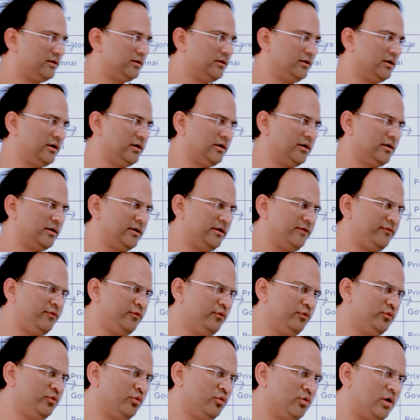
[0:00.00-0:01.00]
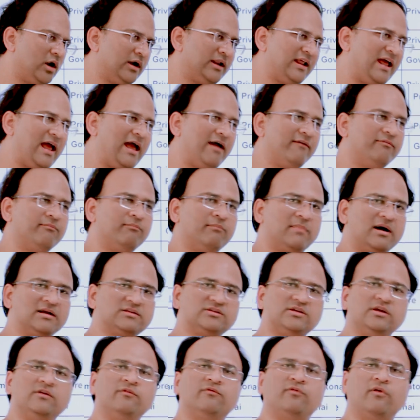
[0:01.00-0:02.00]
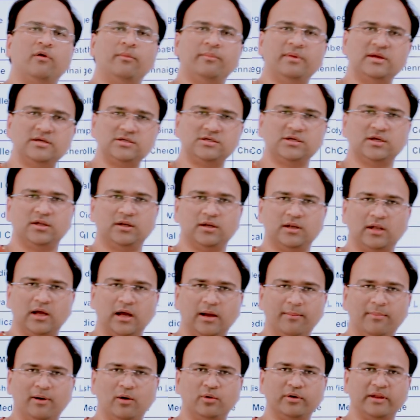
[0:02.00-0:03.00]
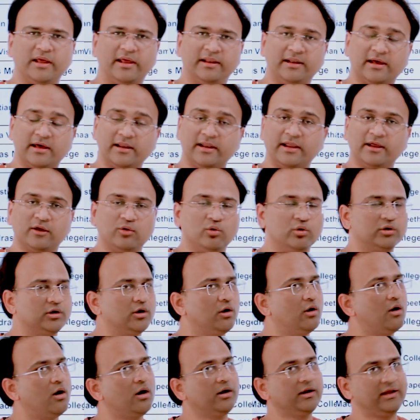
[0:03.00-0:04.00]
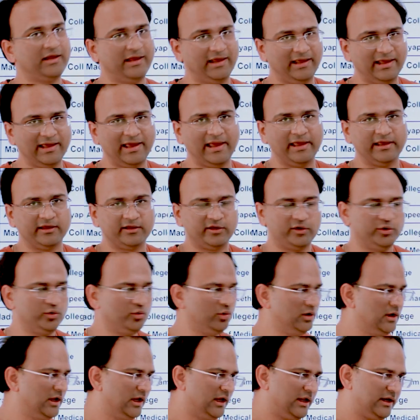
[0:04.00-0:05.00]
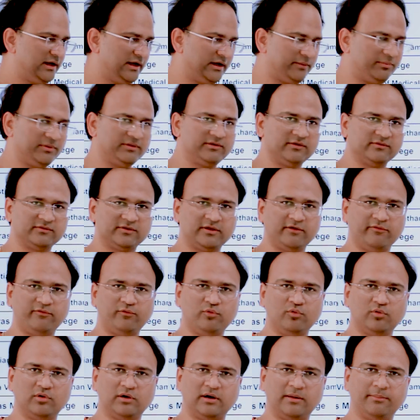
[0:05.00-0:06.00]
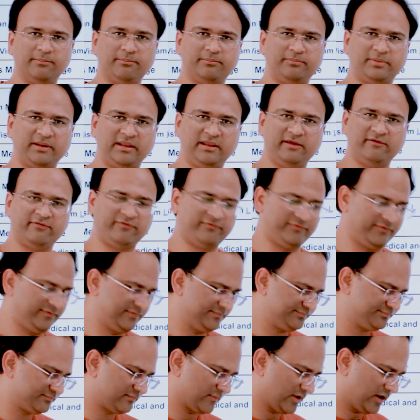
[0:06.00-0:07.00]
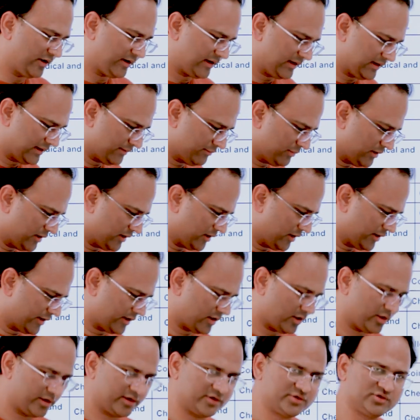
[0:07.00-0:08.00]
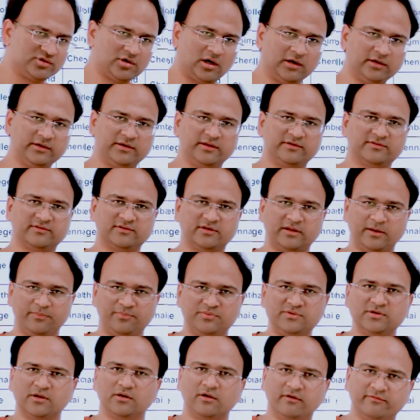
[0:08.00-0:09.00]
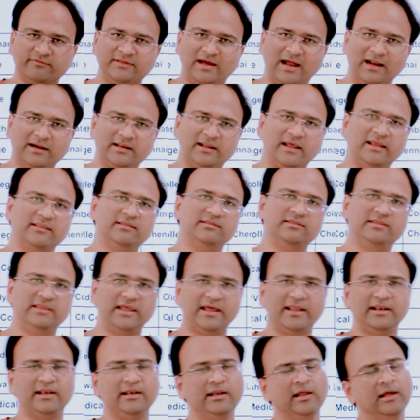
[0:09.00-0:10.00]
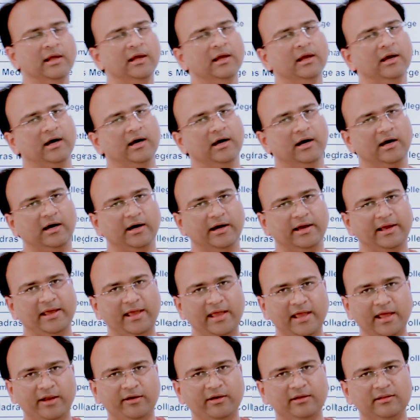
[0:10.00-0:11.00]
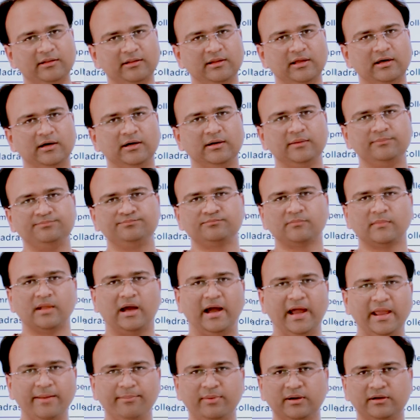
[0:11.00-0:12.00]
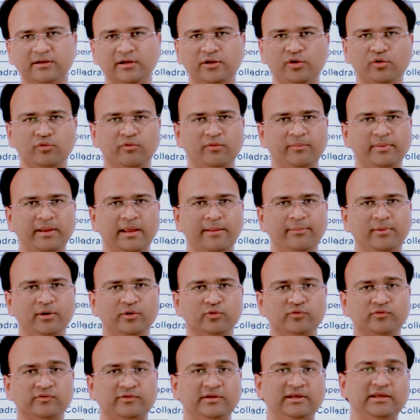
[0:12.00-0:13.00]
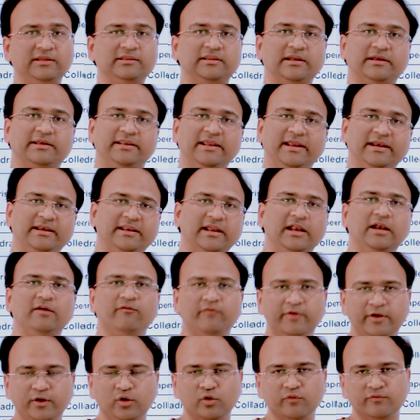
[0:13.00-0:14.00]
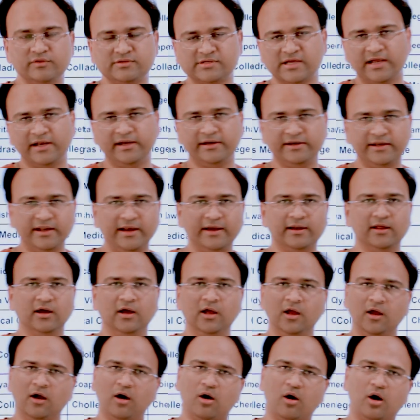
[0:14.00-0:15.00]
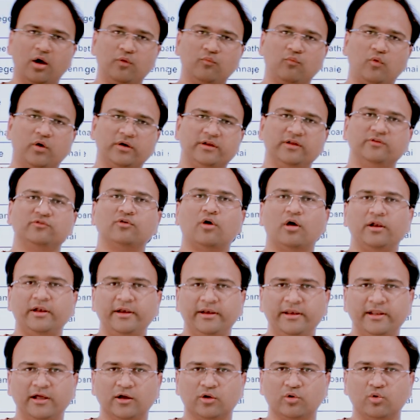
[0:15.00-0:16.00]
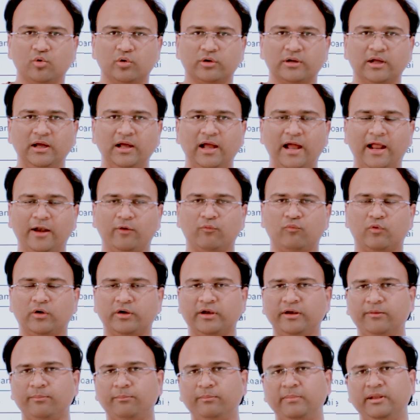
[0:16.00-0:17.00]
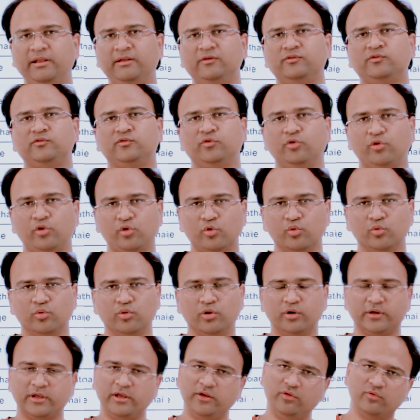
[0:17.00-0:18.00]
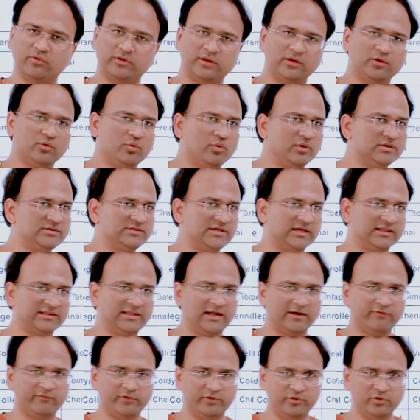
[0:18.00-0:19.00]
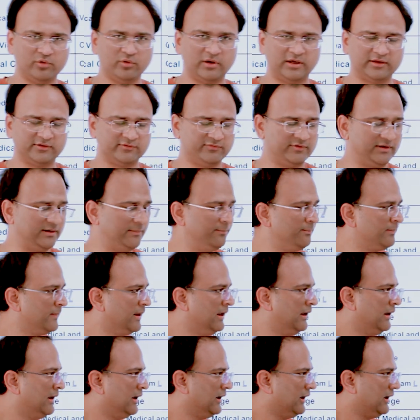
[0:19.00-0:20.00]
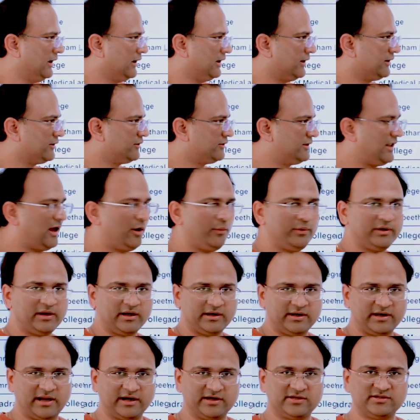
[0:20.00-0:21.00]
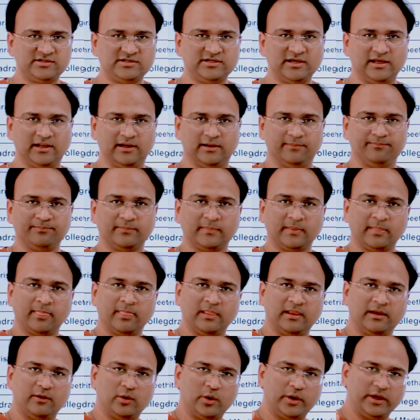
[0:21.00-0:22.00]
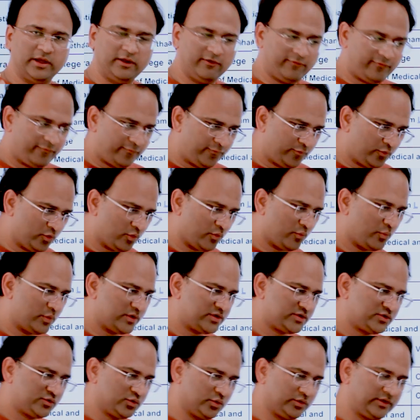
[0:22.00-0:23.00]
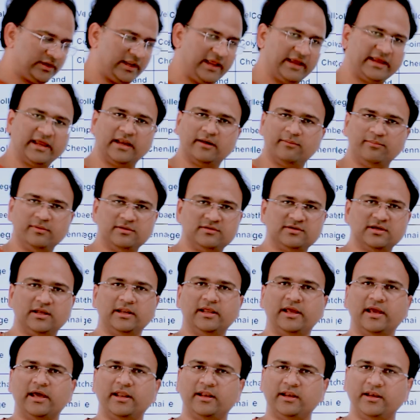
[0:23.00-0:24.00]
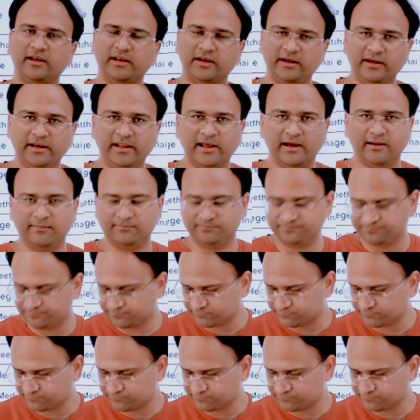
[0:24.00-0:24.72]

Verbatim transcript: uh, if you do not have much information about NRI quota or AIQ, let me just give you a brief or a, or a, or a short description of that. And then uh, here in the I button, you will be able to see the detailed video which I did on what is All India quota and what it means to you. Okay, you can go and check that video as well. Now, in a nutshell, if you wish to take admission here in India,